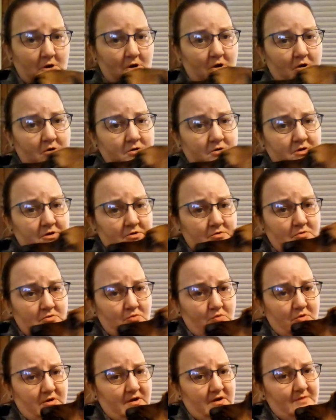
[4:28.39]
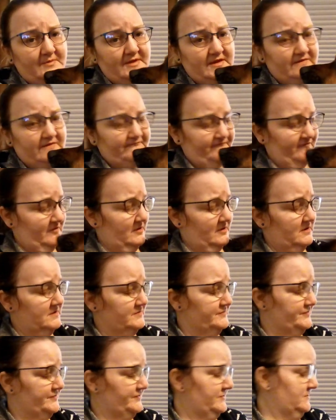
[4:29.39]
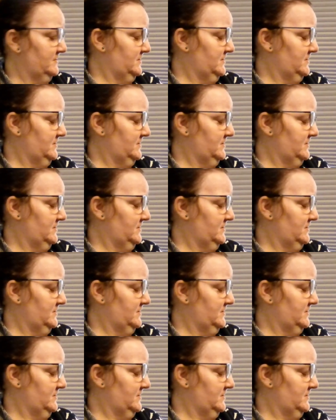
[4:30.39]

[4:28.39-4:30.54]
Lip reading: Oh no, we're coming in for hugs.